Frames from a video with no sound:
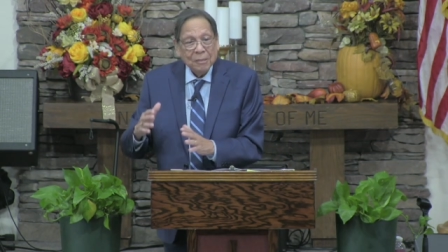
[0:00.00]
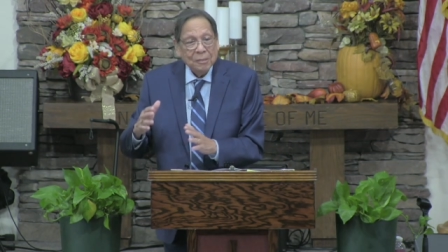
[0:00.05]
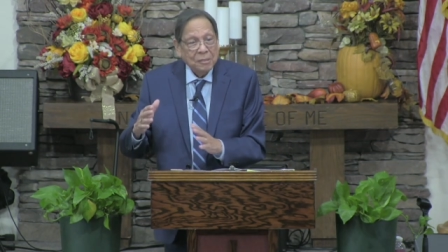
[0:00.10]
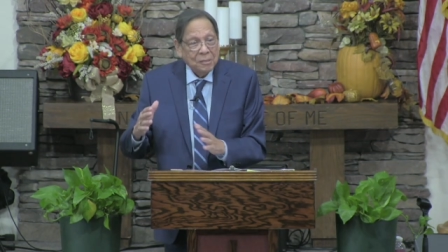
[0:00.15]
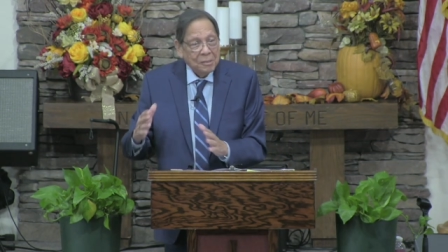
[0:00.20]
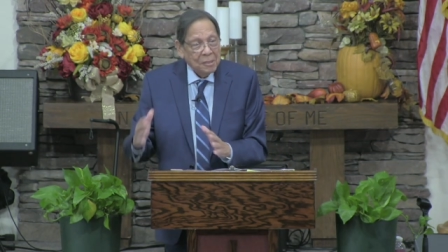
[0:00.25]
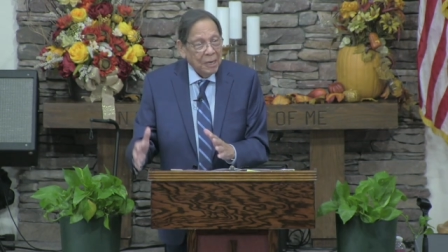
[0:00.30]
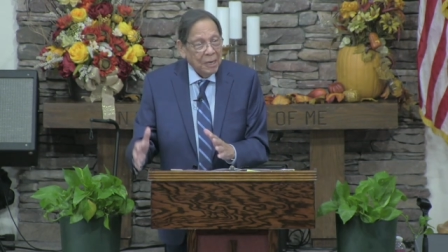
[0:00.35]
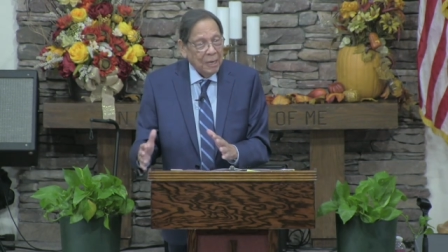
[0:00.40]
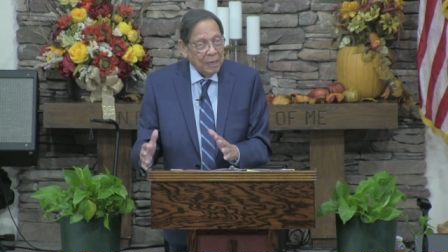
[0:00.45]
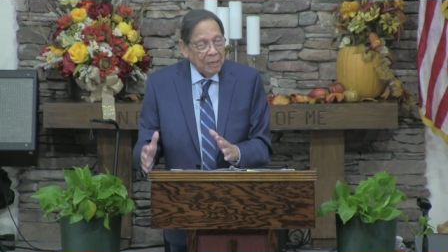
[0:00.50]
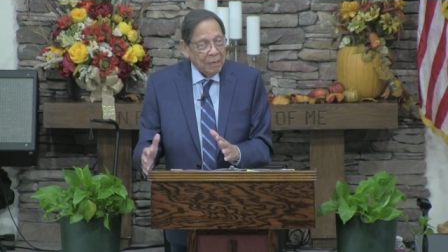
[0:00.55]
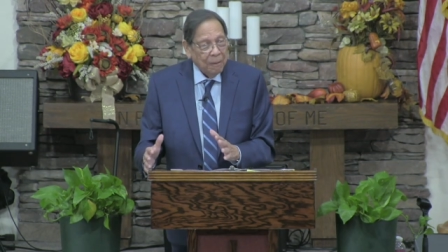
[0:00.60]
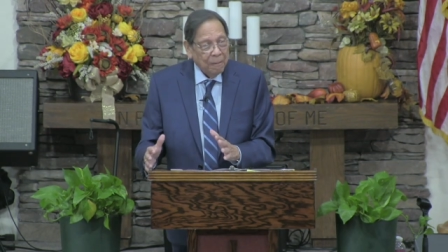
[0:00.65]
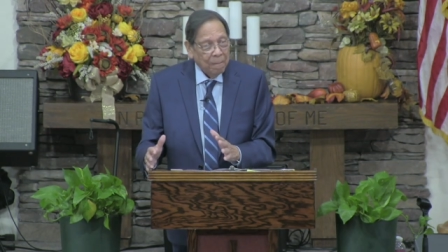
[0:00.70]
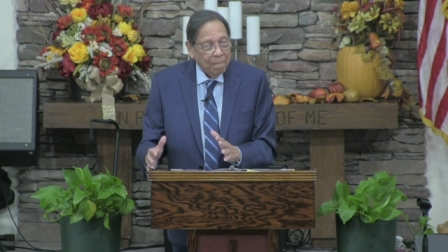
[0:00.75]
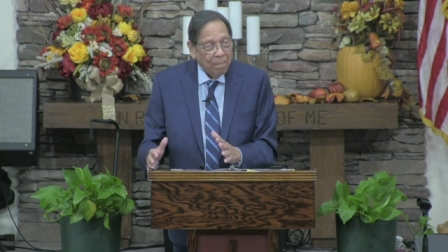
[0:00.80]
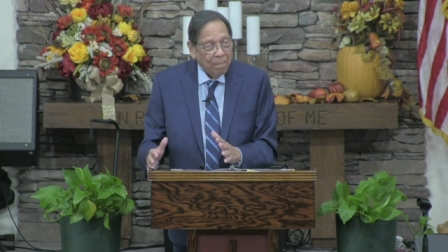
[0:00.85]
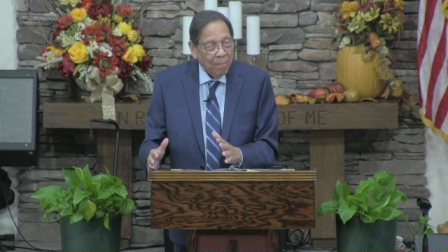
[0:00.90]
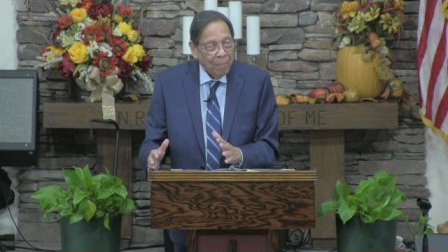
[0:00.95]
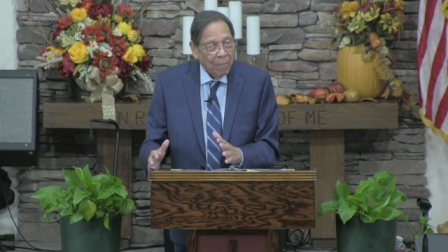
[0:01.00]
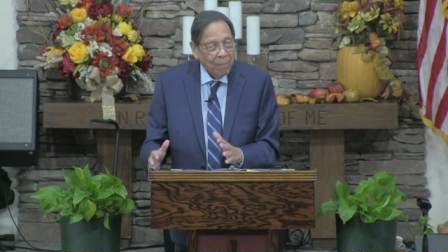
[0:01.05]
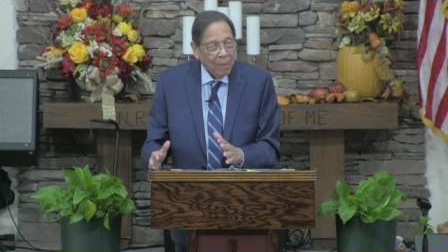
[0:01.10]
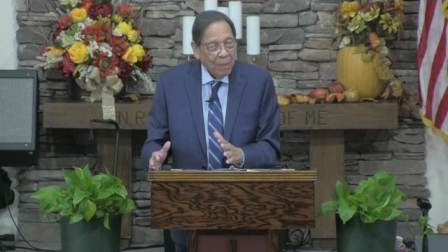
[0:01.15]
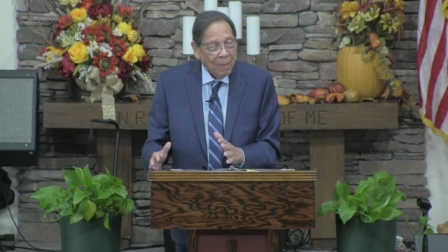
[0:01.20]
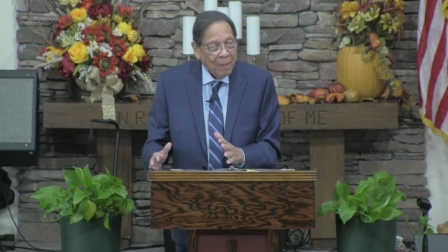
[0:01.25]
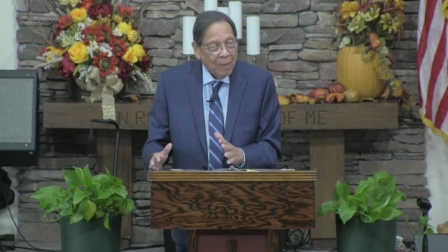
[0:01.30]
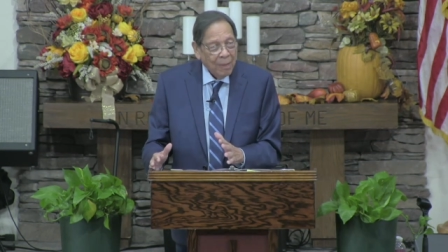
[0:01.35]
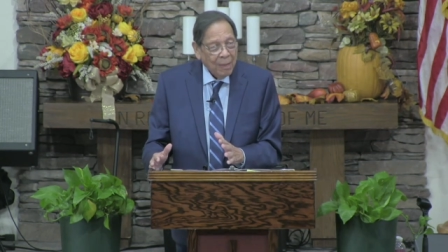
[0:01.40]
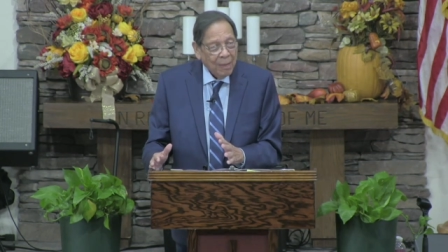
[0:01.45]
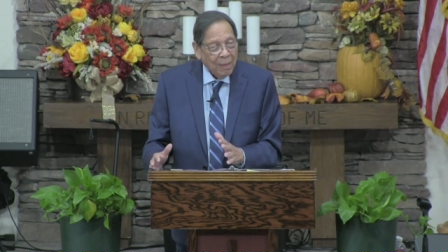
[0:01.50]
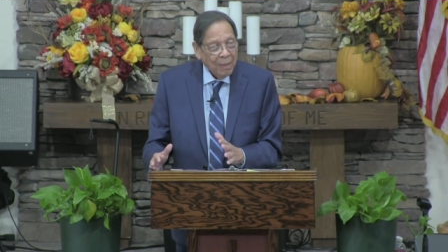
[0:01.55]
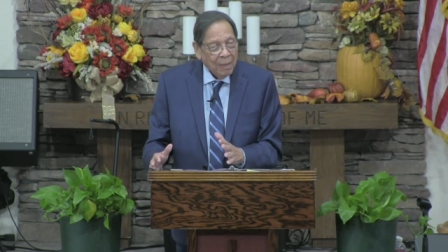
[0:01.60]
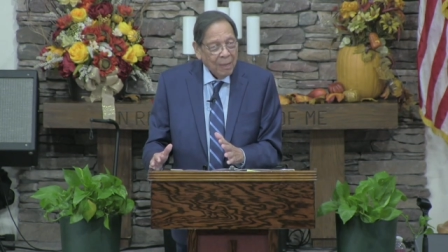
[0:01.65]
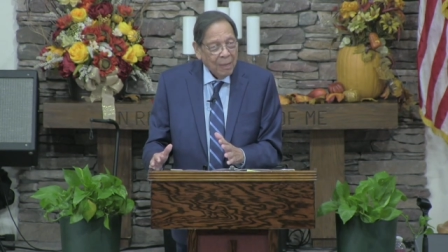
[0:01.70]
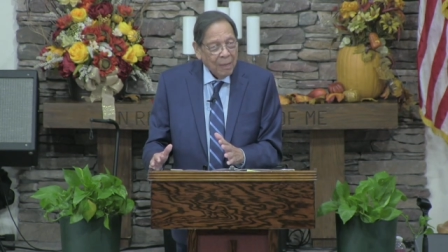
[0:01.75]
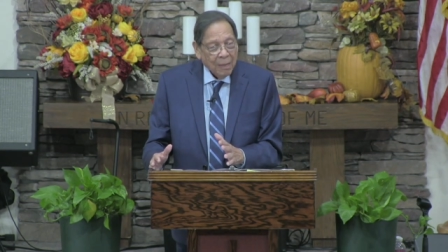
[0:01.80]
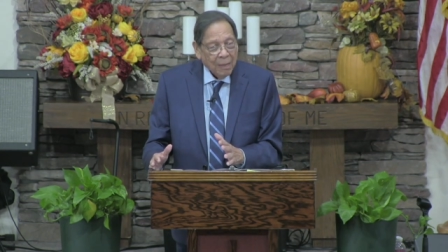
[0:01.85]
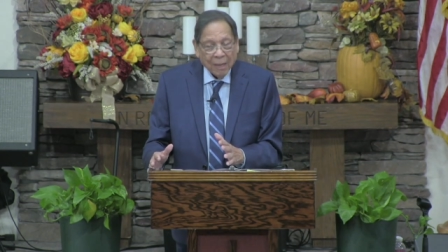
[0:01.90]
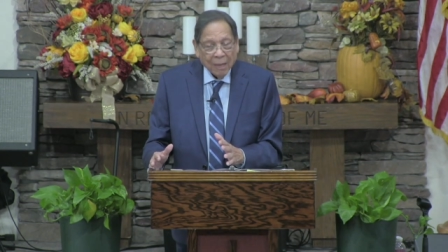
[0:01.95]
the seed
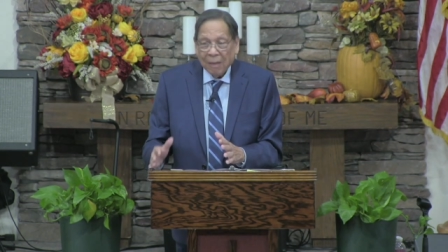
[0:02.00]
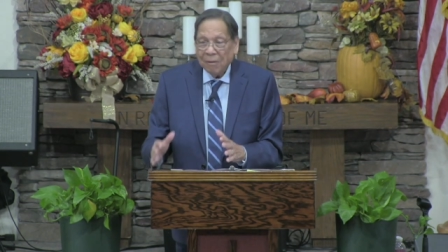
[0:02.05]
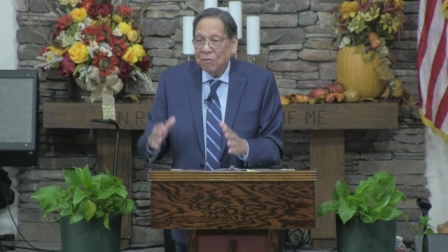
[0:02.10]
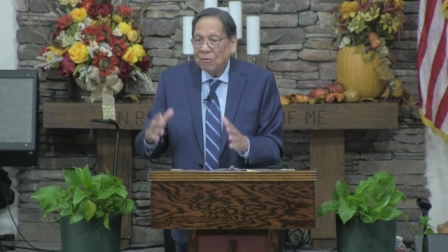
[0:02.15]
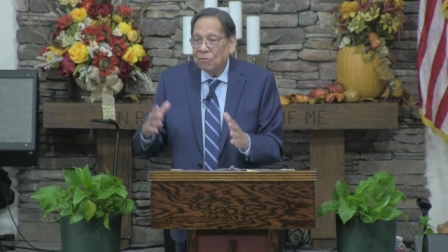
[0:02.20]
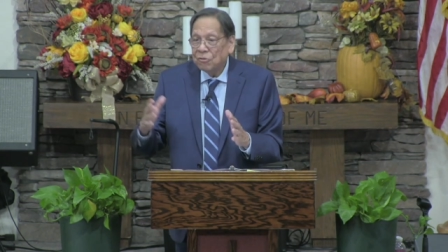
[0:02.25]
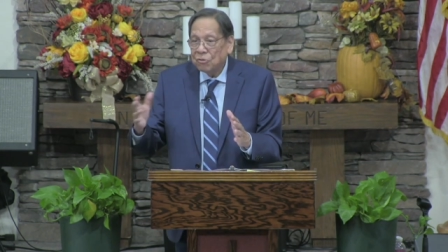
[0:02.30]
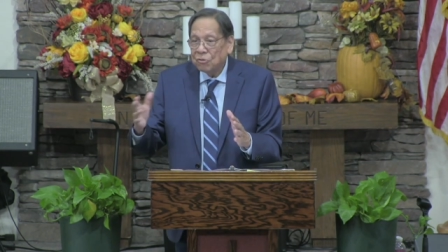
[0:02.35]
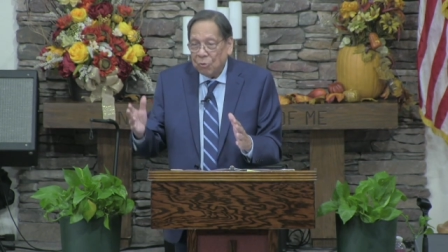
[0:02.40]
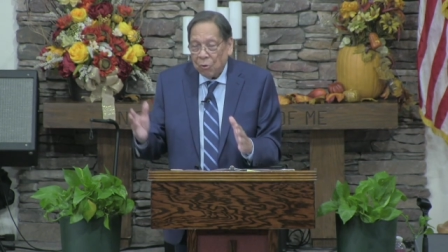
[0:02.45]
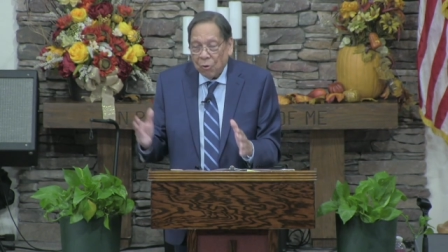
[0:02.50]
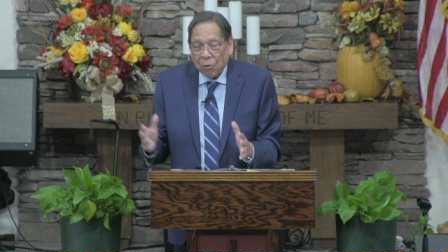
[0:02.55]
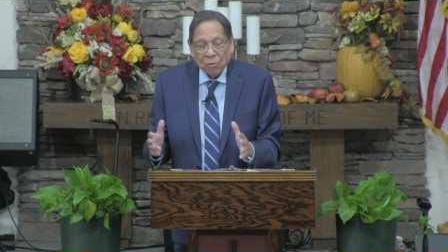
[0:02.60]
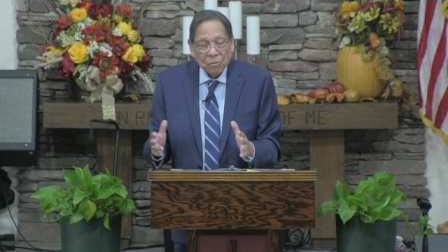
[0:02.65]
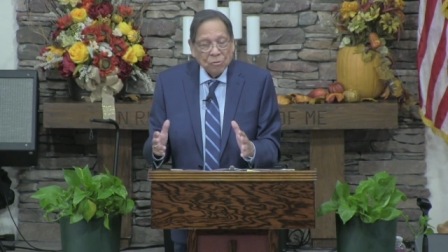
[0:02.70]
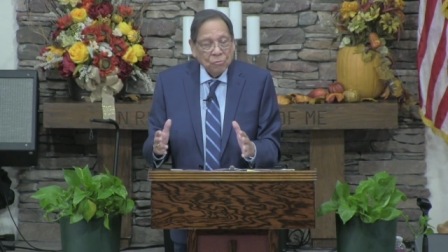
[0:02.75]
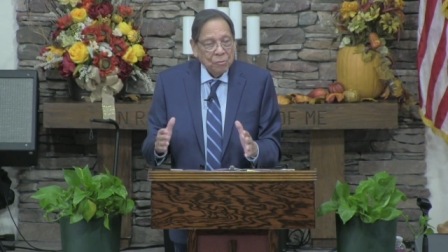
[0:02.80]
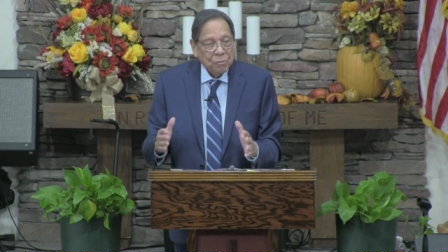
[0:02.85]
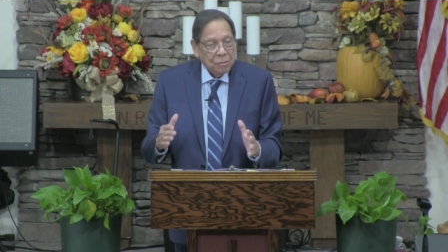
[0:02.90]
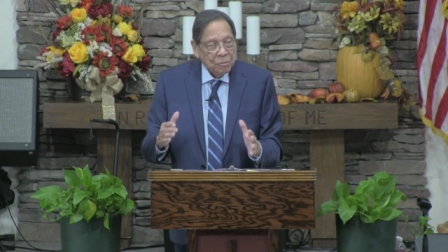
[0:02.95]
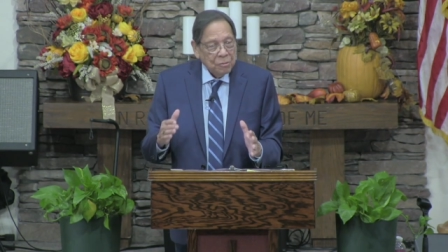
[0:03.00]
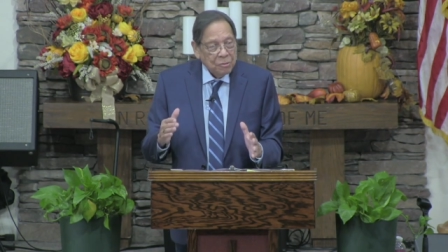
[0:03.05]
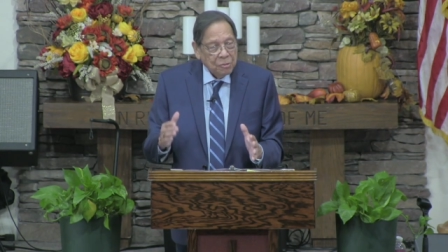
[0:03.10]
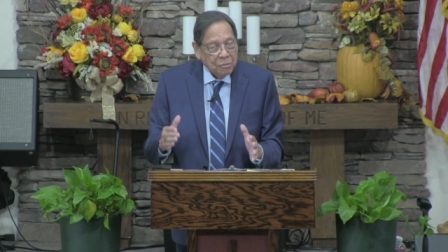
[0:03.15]
in your schools with your